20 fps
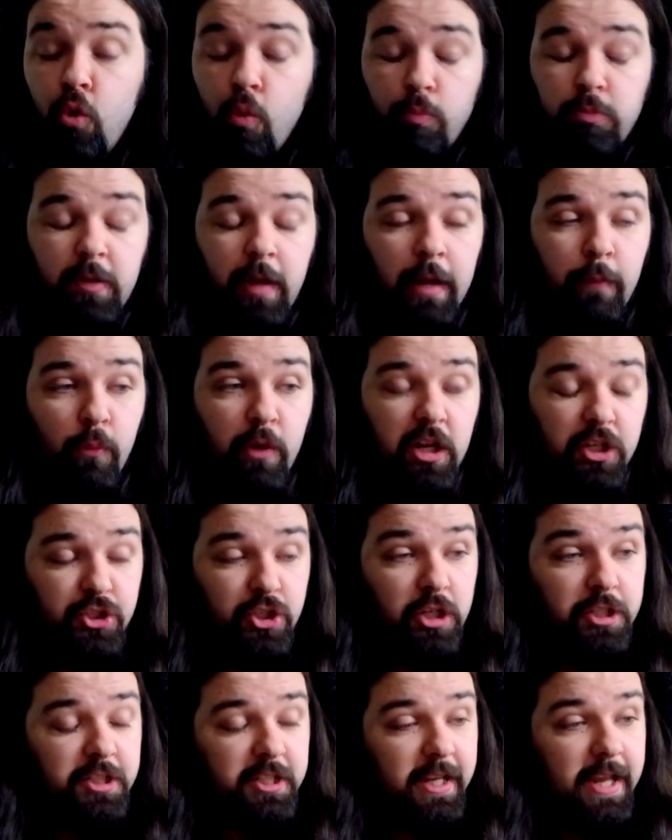and we are just
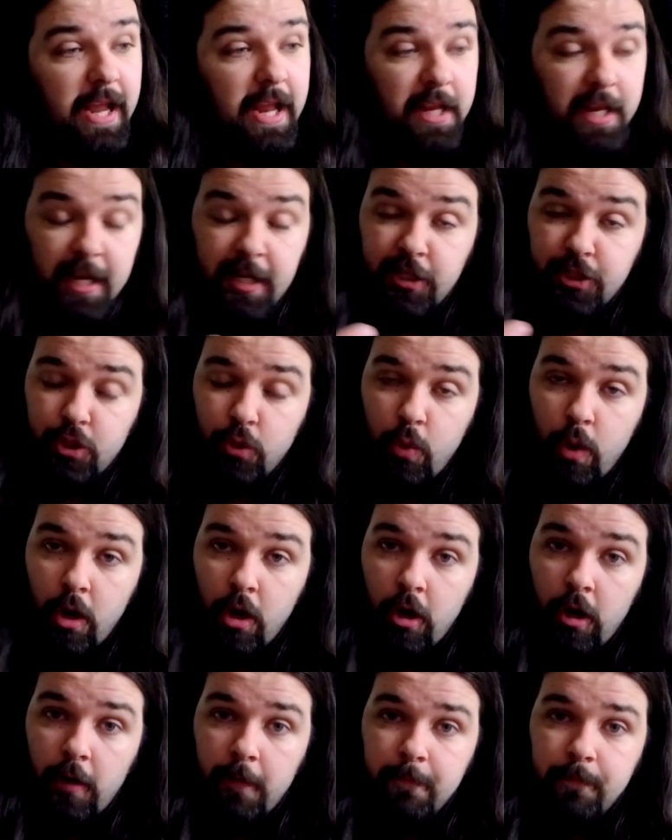getting into her
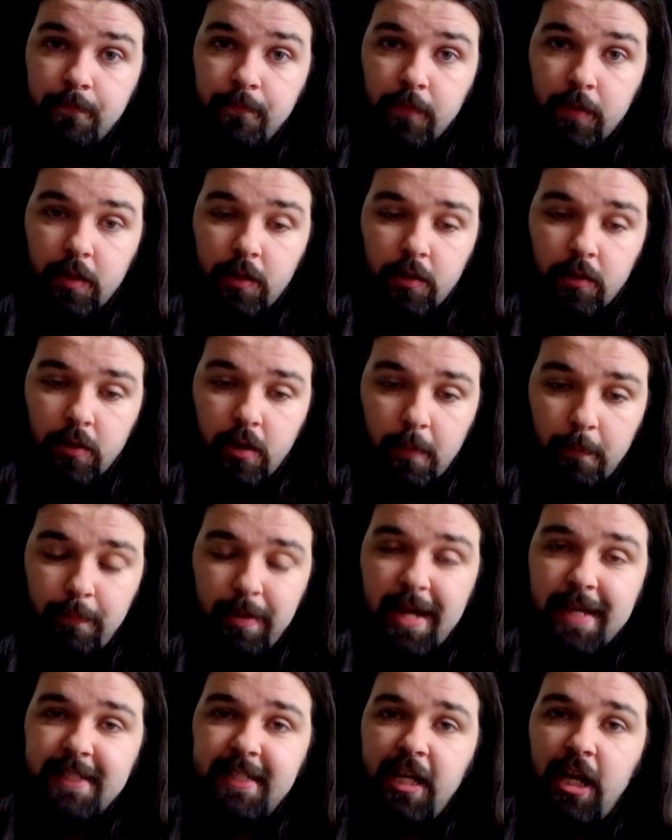
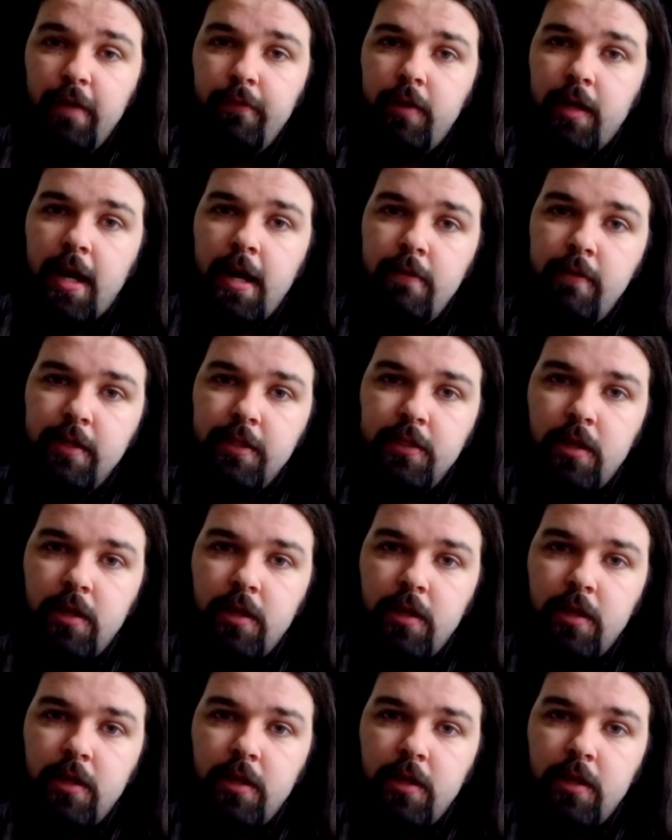complexity of a character.